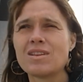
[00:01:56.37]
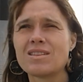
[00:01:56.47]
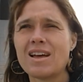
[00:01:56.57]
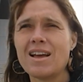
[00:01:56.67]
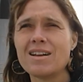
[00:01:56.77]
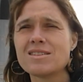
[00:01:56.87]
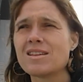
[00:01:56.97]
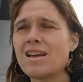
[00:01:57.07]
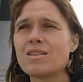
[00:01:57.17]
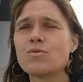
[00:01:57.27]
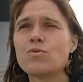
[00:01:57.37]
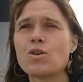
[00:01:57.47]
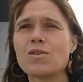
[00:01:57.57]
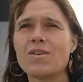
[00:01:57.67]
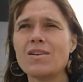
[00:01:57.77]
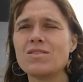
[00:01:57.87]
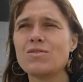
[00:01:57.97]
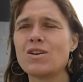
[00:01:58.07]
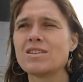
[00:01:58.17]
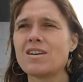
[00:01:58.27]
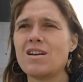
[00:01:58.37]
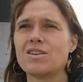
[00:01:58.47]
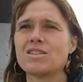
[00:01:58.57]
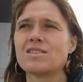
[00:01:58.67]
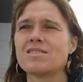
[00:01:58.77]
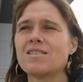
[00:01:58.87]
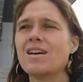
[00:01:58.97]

the tiles and 45 different colors.